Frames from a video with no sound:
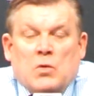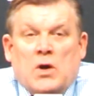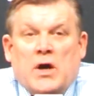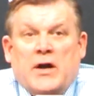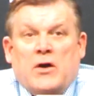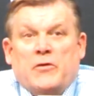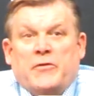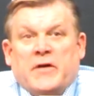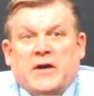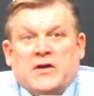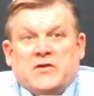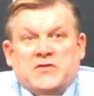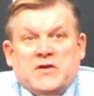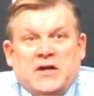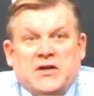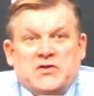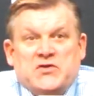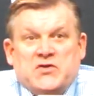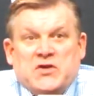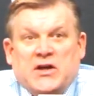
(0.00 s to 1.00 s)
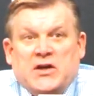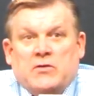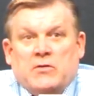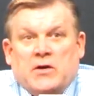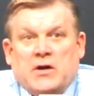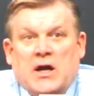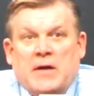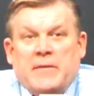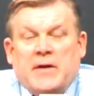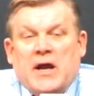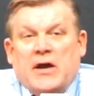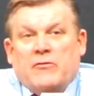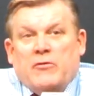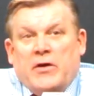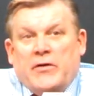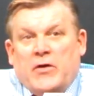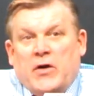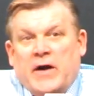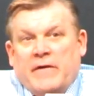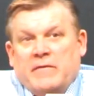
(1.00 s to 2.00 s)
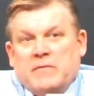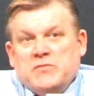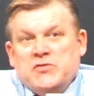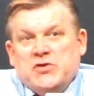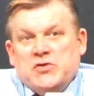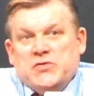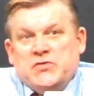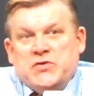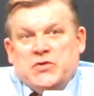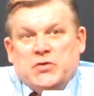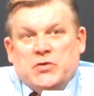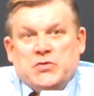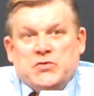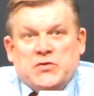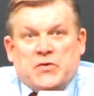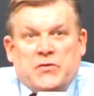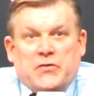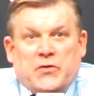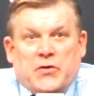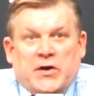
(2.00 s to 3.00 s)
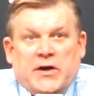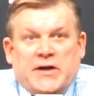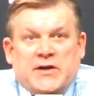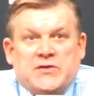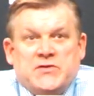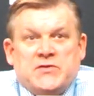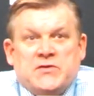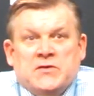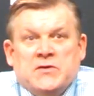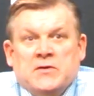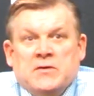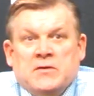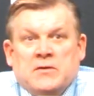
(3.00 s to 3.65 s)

Well, I don't think it's any secret. I mean, I'd rather have him shoot twos and threes.